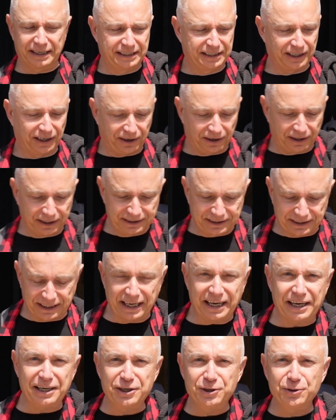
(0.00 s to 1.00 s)
guys,
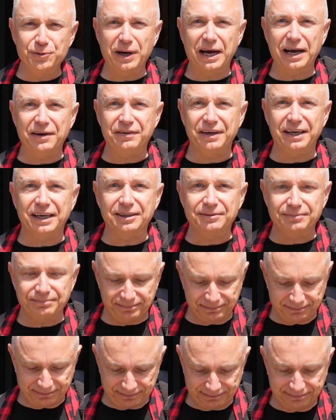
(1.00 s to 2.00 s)
there you have it.
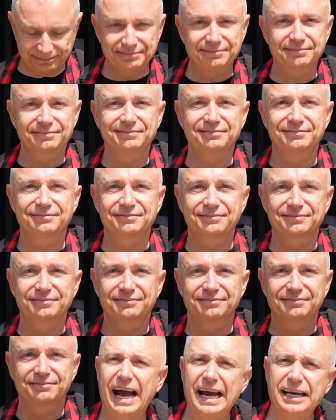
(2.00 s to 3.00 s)

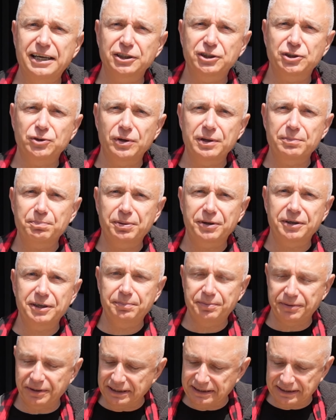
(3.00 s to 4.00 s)
Angus and OINK PERI
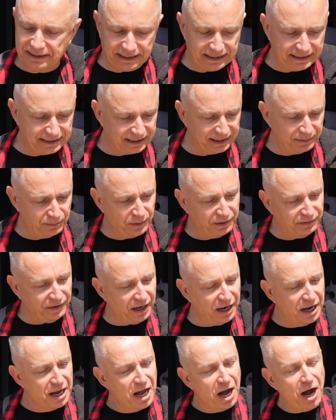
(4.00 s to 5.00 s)
pre-seasoning with
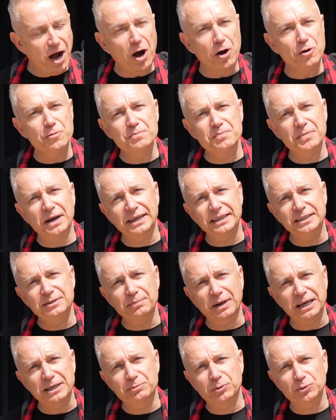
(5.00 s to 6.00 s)
a homemade
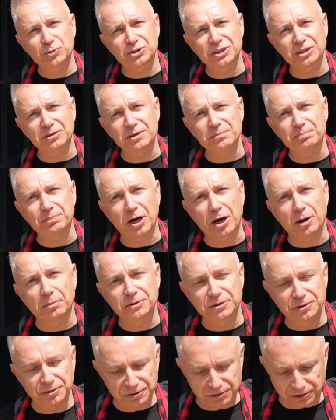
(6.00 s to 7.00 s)
maple syrup
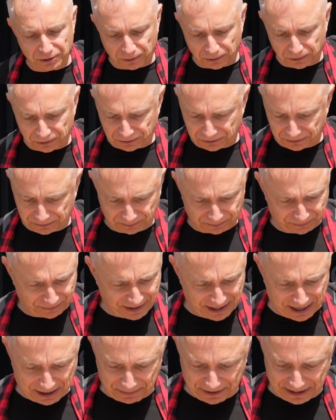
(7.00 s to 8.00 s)
barbecue sauce.
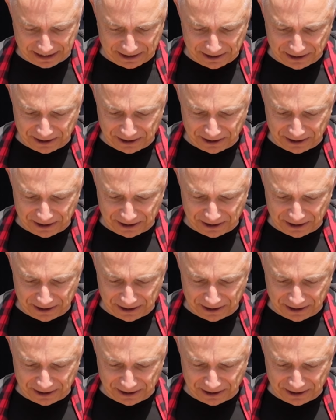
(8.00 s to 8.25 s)
I mean,